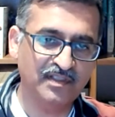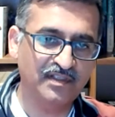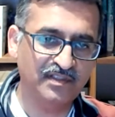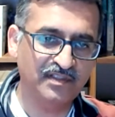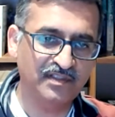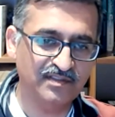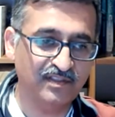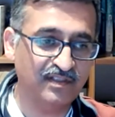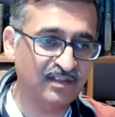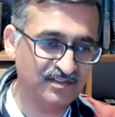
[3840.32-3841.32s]

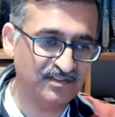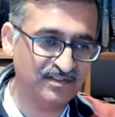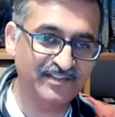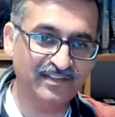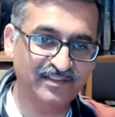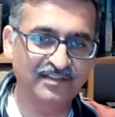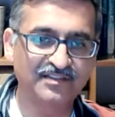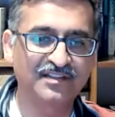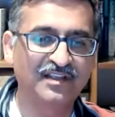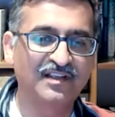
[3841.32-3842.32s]
there are studies like
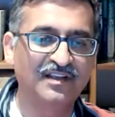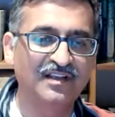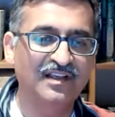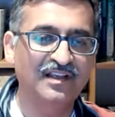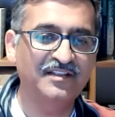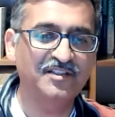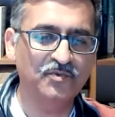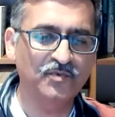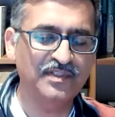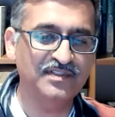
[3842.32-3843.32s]
this. And in the
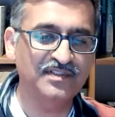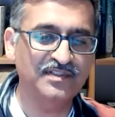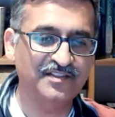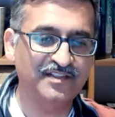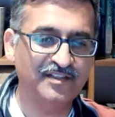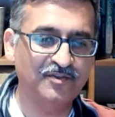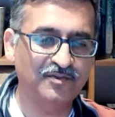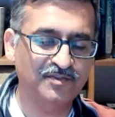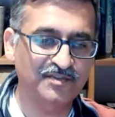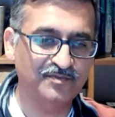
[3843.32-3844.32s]
US, actually,
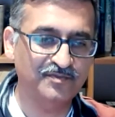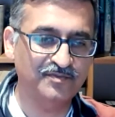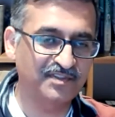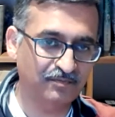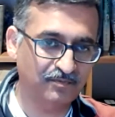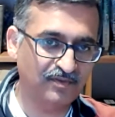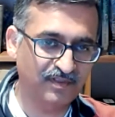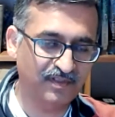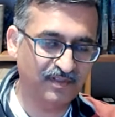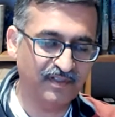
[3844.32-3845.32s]
doctors from the
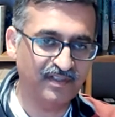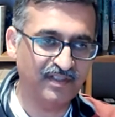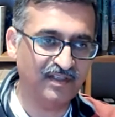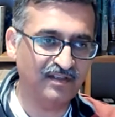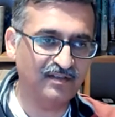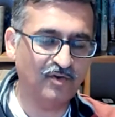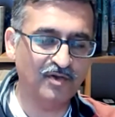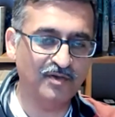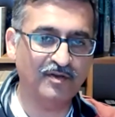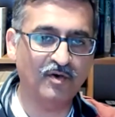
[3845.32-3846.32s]
subcontinent
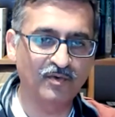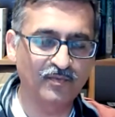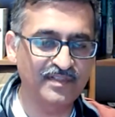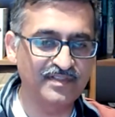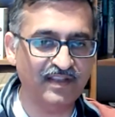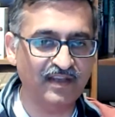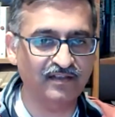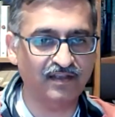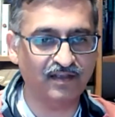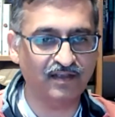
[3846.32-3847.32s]
always
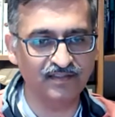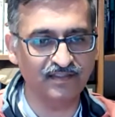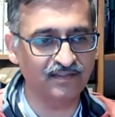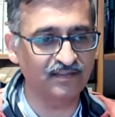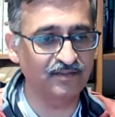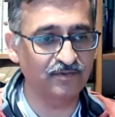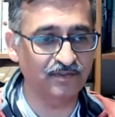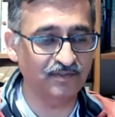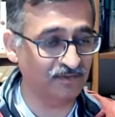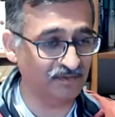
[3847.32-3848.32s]
ranked higher than the
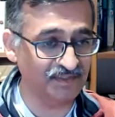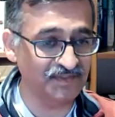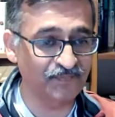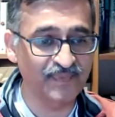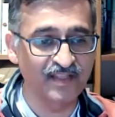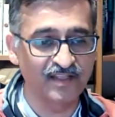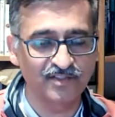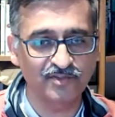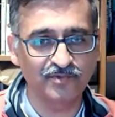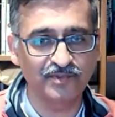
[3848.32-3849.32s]
local doctors.
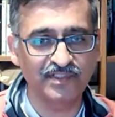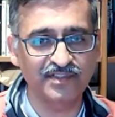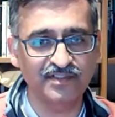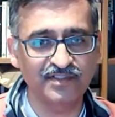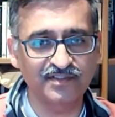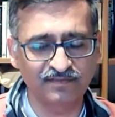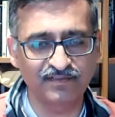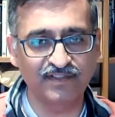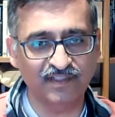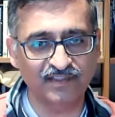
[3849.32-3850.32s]
So it's
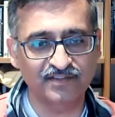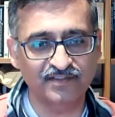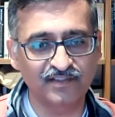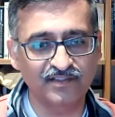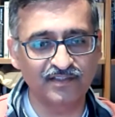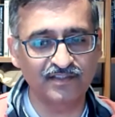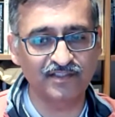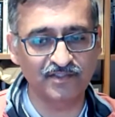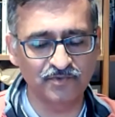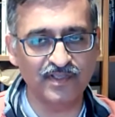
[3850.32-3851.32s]
different actually. In
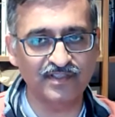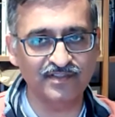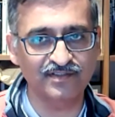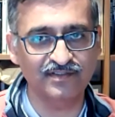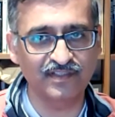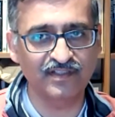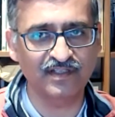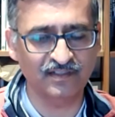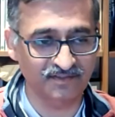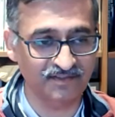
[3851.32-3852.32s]
the US, there
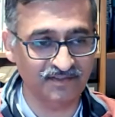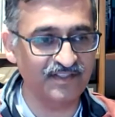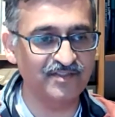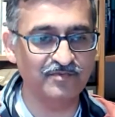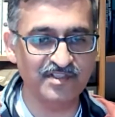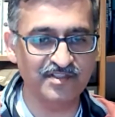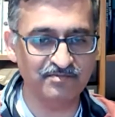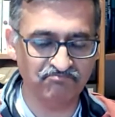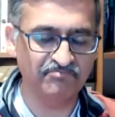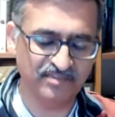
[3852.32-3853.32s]
are studies
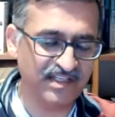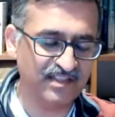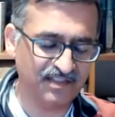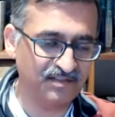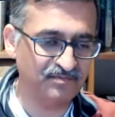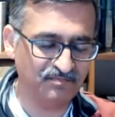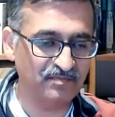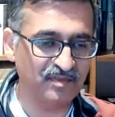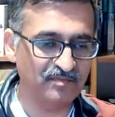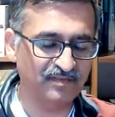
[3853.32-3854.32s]
which say that
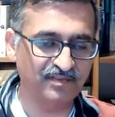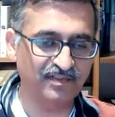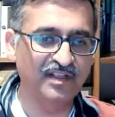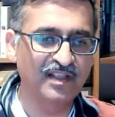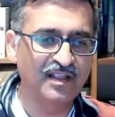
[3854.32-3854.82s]
people prefer.